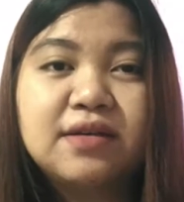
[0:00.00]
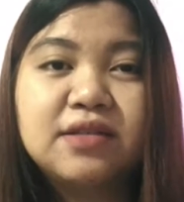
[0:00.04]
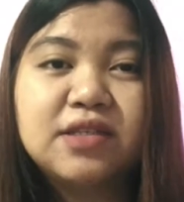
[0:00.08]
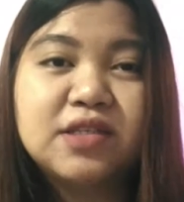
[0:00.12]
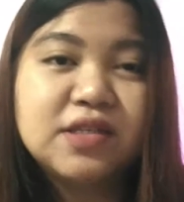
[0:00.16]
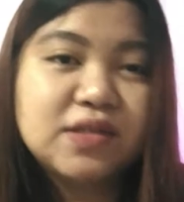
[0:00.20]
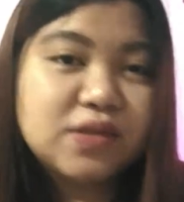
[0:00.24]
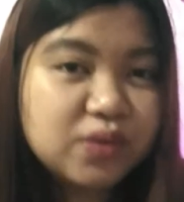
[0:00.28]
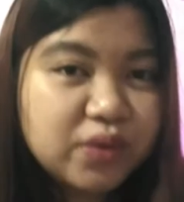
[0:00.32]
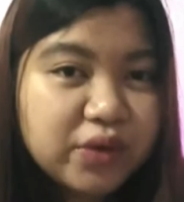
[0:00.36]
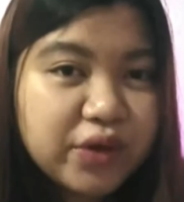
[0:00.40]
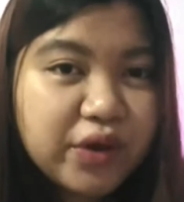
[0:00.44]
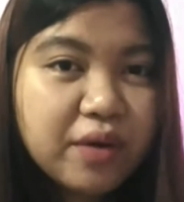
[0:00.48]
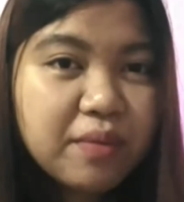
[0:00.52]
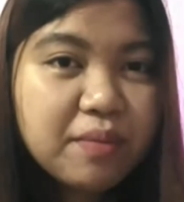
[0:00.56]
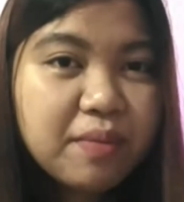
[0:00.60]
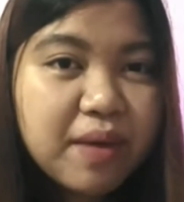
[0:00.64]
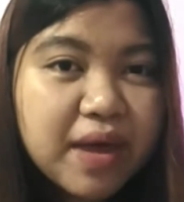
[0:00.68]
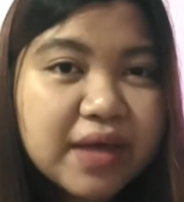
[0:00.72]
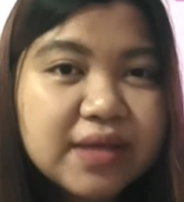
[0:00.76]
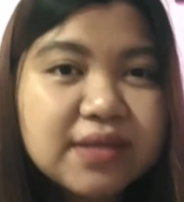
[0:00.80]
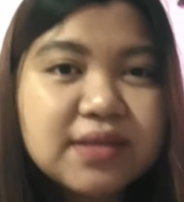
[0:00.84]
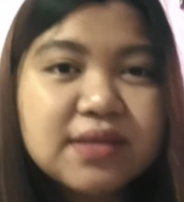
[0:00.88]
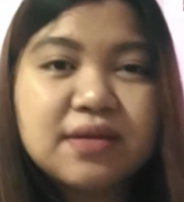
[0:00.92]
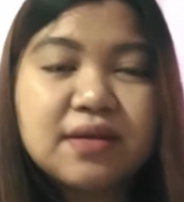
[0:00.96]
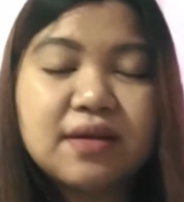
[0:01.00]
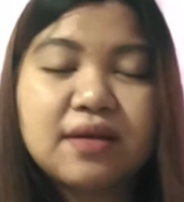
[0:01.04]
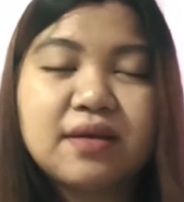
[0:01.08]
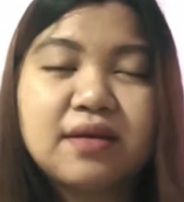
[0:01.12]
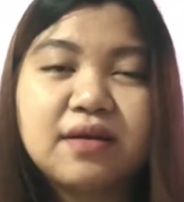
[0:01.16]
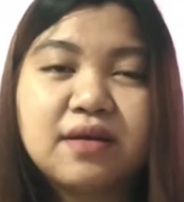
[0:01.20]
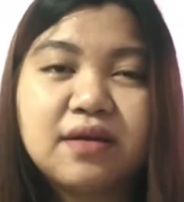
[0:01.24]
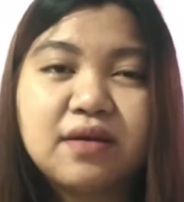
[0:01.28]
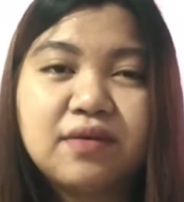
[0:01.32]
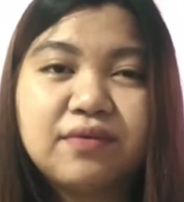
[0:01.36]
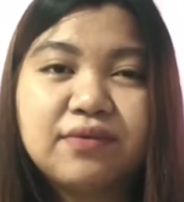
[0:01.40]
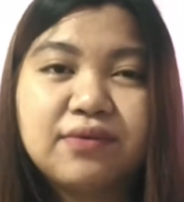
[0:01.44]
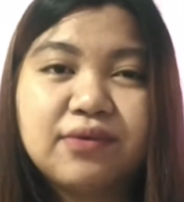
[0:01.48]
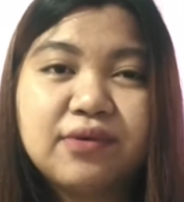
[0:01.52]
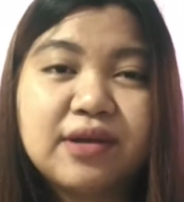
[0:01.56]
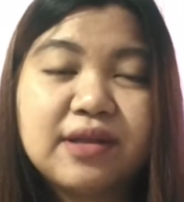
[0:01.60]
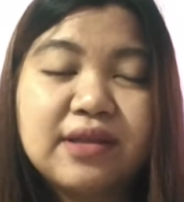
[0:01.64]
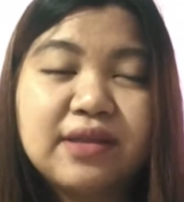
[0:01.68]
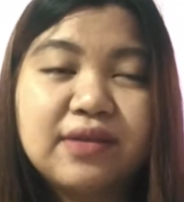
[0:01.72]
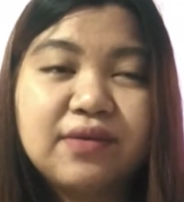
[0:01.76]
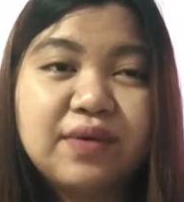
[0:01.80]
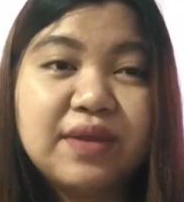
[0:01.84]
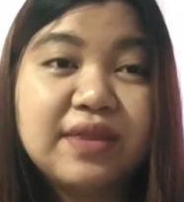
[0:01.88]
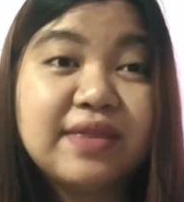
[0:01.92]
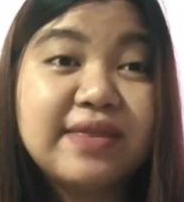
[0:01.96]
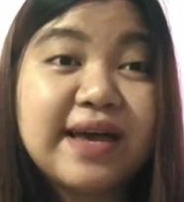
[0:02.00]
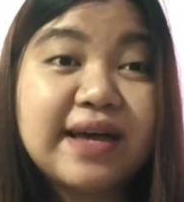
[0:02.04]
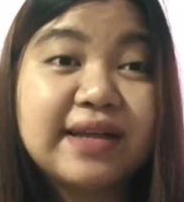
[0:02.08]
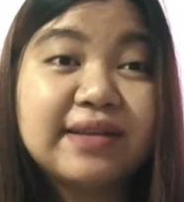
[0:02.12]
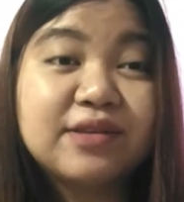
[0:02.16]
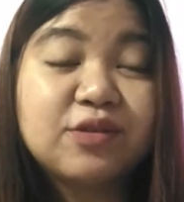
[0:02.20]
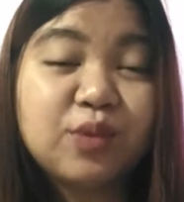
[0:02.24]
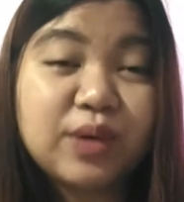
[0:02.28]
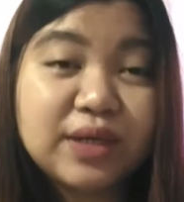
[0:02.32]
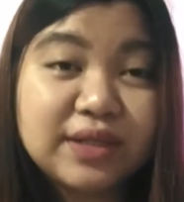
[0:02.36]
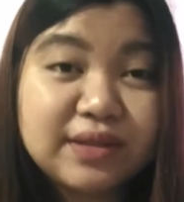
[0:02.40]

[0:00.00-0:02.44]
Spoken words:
just do your best with that